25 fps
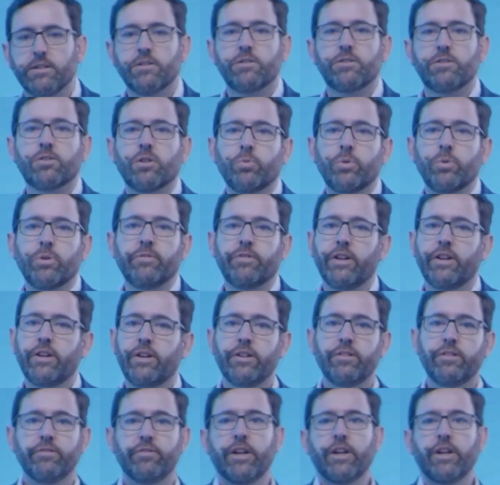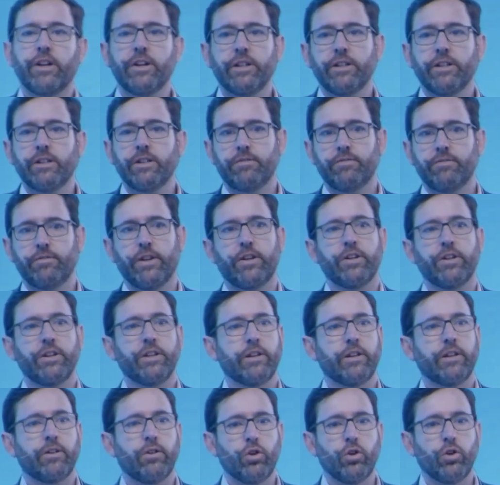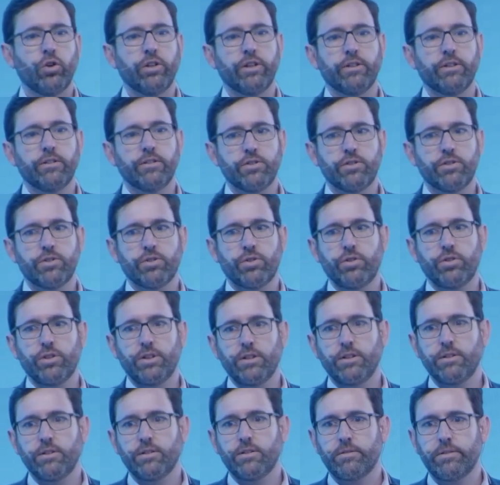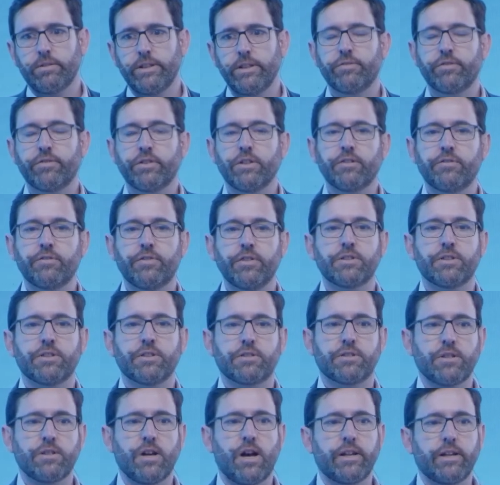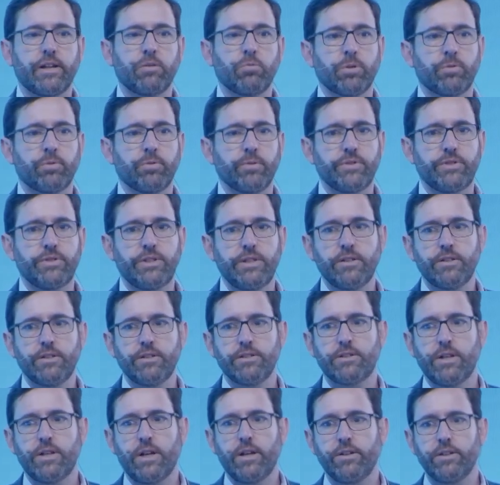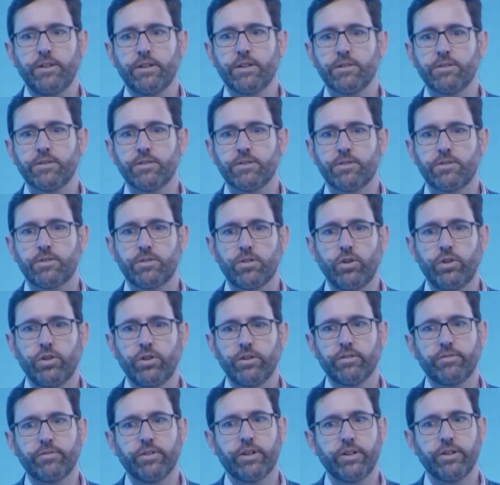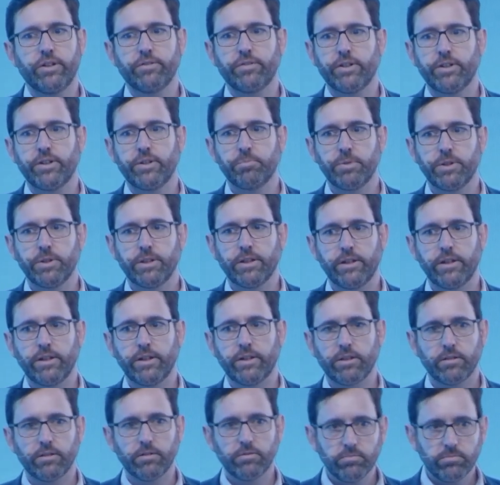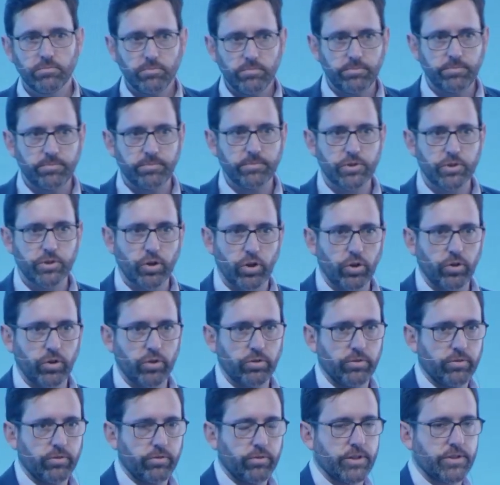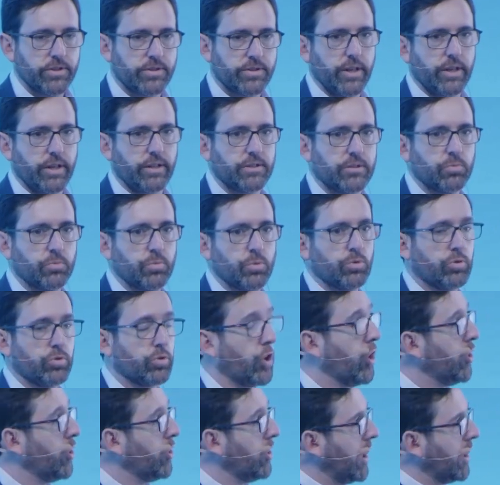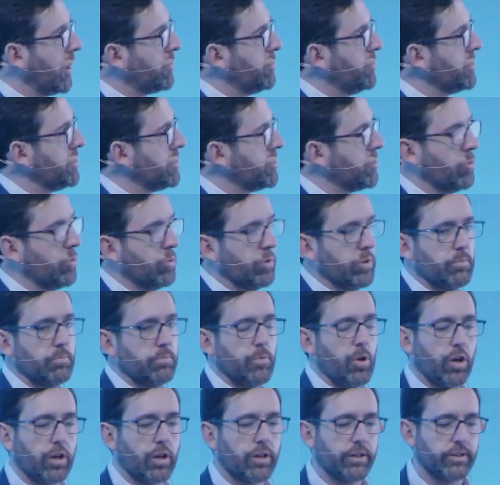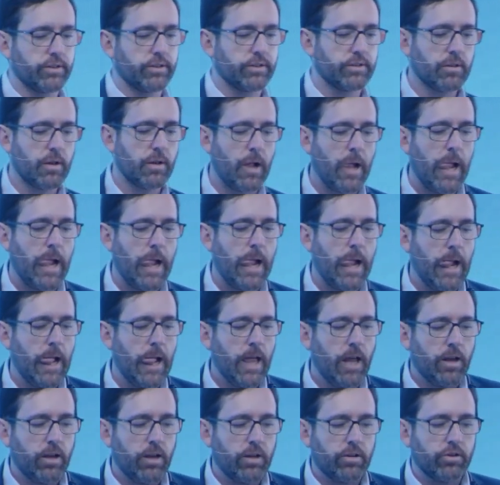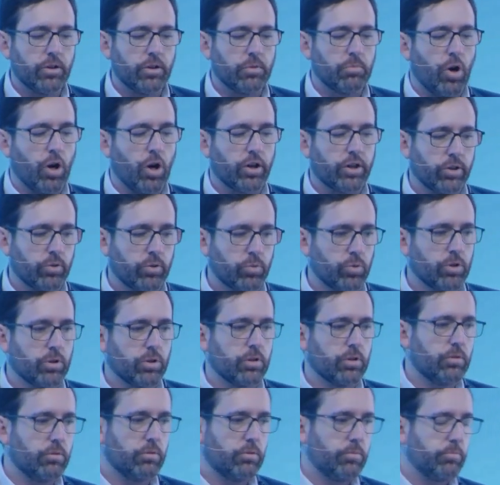so we're very, very, very early in the journey. Even if it's exciting what we've seen in 10 years, it's only the very, very beginning. So this sector will grow, like we saw, the market will